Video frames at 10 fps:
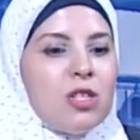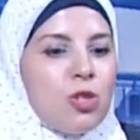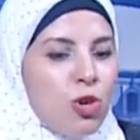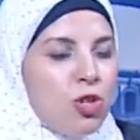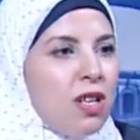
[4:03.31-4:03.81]

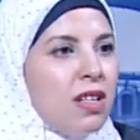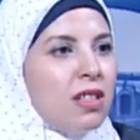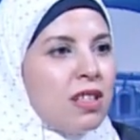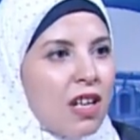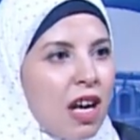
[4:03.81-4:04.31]
social, mm
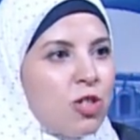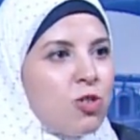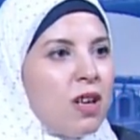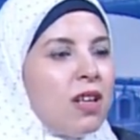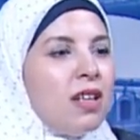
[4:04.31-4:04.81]
-hmm.
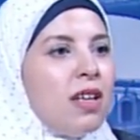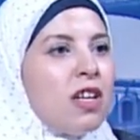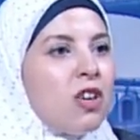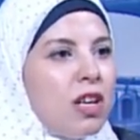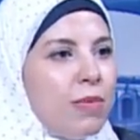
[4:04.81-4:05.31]
cultural,
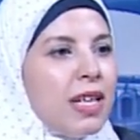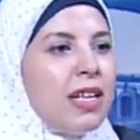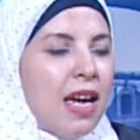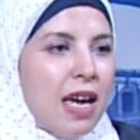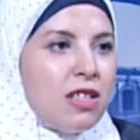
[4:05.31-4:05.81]
economic
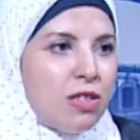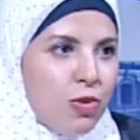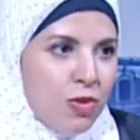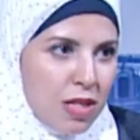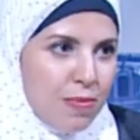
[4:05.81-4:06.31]
mm -hmm. and
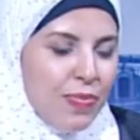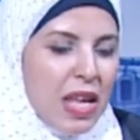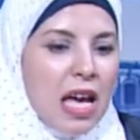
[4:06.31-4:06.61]
tourism.